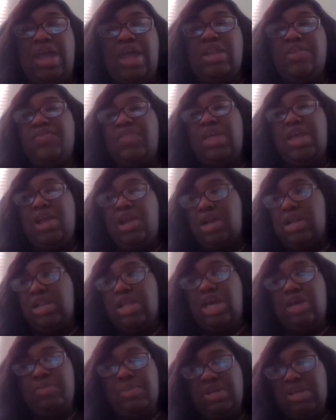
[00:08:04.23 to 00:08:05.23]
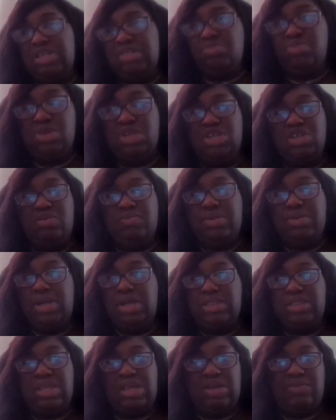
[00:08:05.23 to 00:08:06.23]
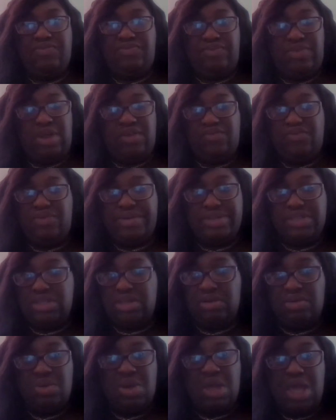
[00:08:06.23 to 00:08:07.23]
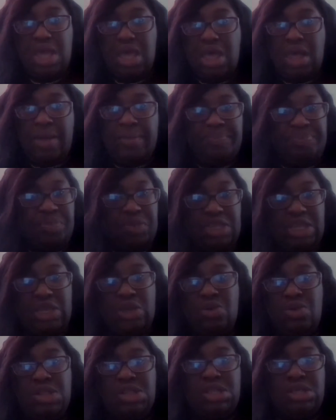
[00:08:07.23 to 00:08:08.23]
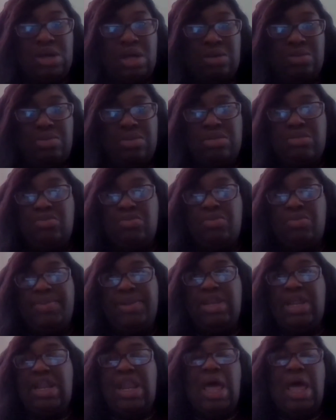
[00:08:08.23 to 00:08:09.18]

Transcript: out of the hairline because once you pluck that frontal, you either gonna